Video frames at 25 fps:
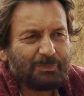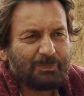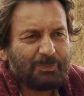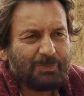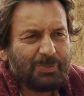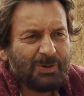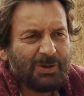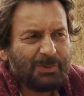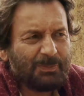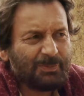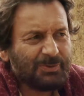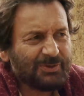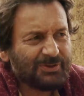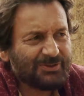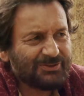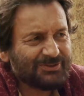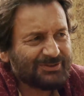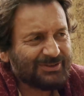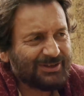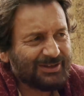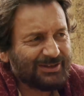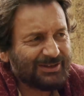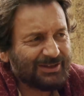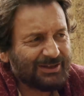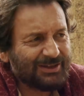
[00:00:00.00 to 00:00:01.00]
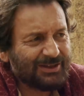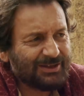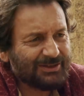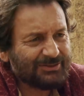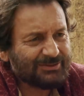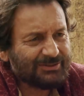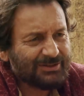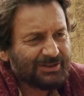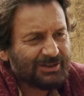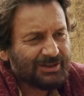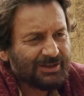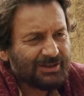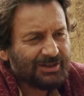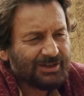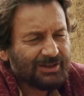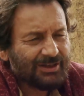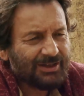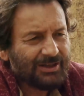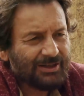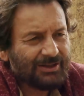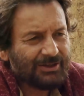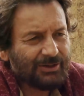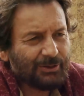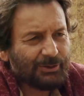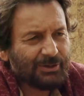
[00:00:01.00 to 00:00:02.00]
purpose, I guess.
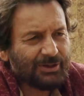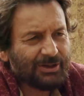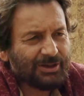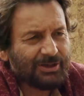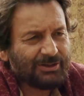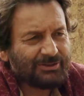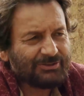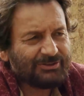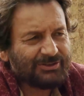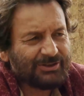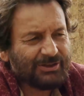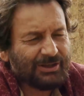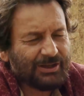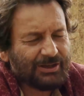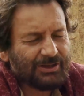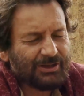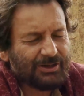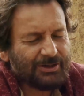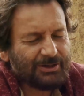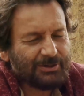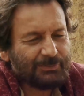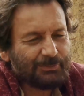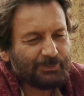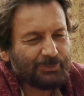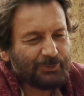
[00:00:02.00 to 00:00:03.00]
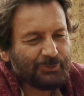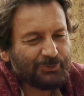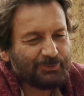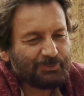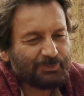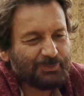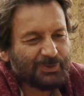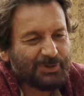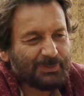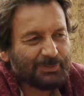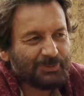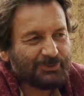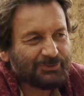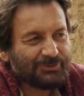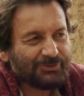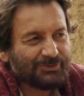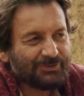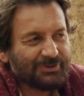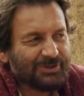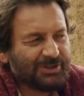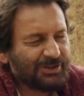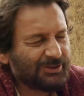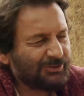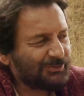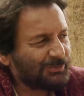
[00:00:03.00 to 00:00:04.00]
Now, I can't impose purpose
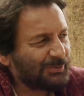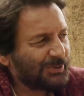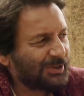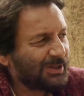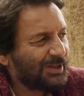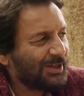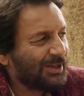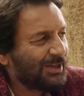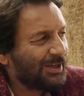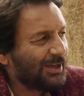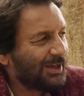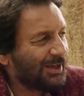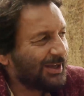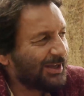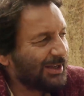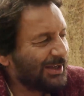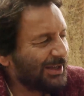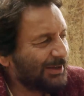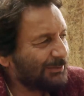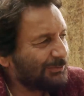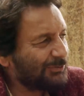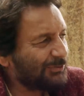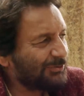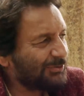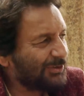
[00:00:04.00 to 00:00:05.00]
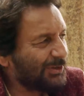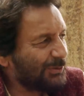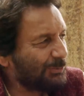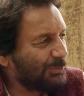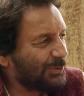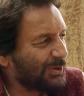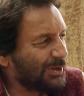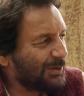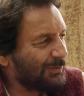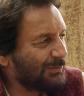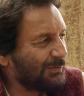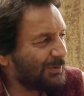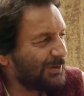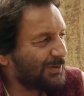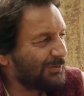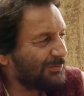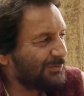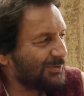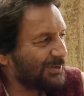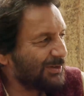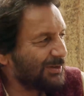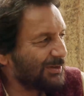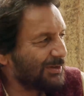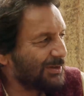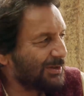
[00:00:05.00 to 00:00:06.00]
on kids, but I have to say, whenever I've
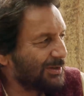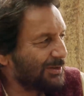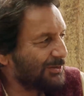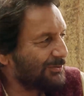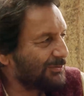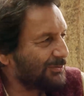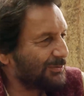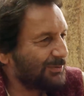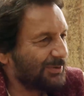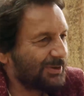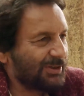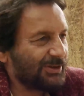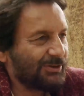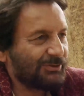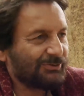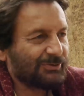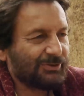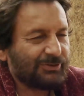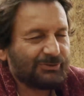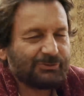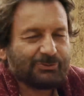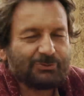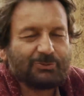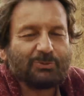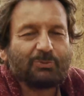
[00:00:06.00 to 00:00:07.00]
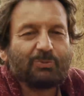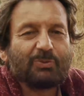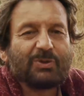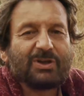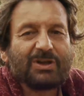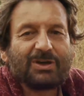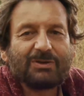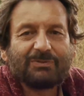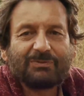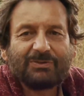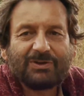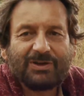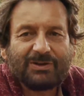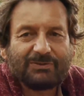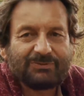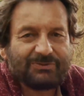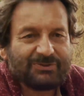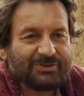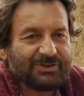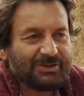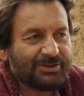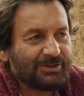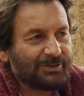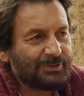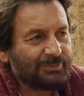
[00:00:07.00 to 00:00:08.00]
seen kids from the Isha school, wherever I've
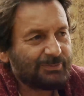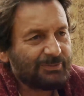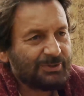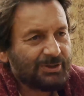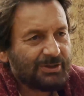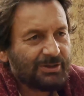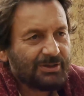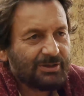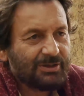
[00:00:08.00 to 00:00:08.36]
seen them,